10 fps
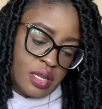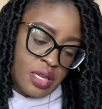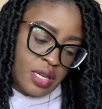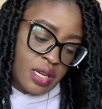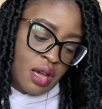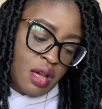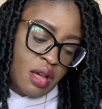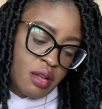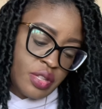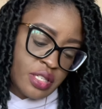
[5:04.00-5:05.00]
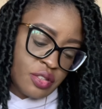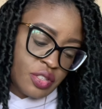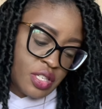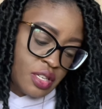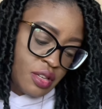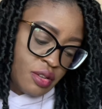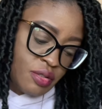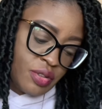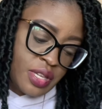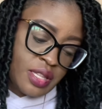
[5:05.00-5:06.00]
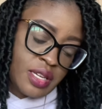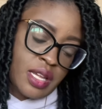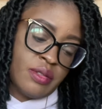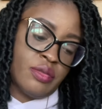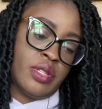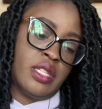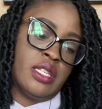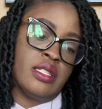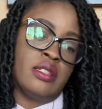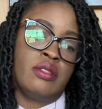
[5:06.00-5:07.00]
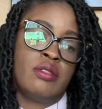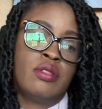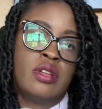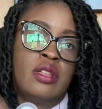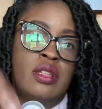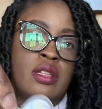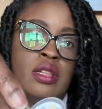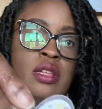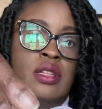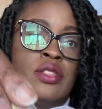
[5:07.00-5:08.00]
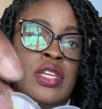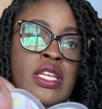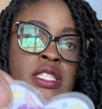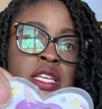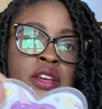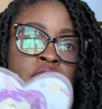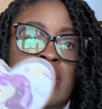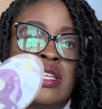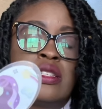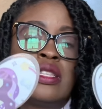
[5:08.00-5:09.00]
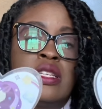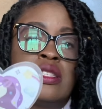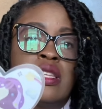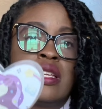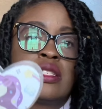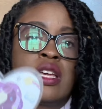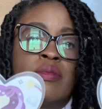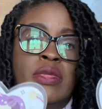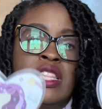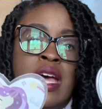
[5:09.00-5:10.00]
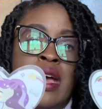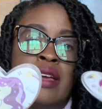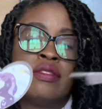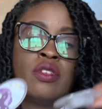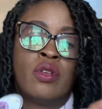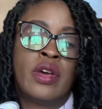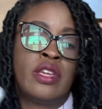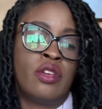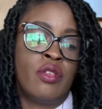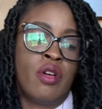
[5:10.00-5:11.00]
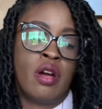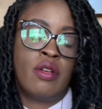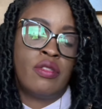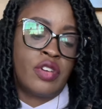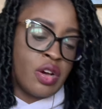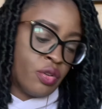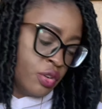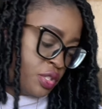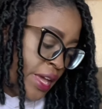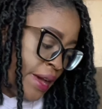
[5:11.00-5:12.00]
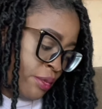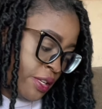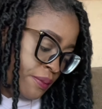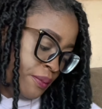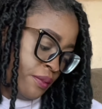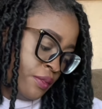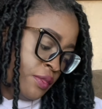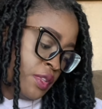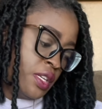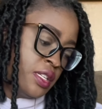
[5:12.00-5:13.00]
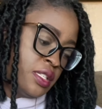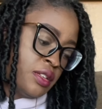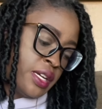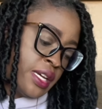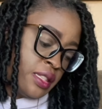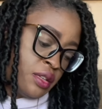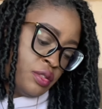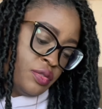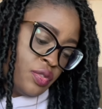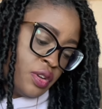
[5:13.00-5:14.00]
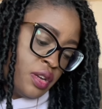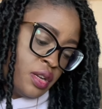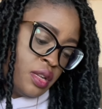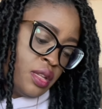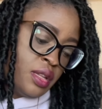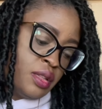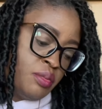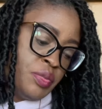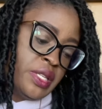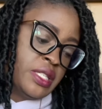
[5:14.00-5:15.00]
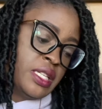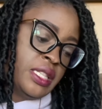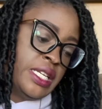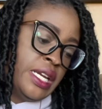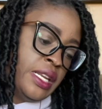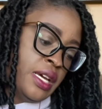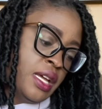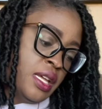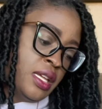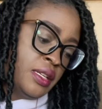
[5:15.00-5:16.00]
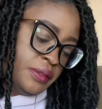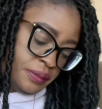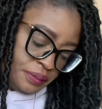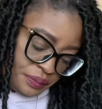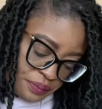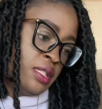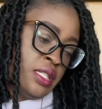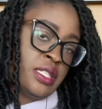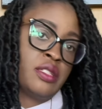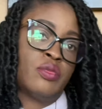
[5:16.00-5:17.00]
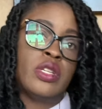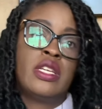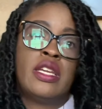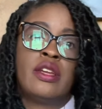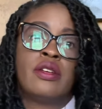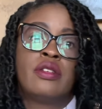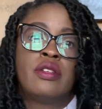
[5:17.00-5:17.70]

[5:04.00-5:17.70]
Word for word: And oh, these are cute. And it comes with these little things here, and I guess these things come live on your phone or tablet. And so I got those for Miss Selena. This one here.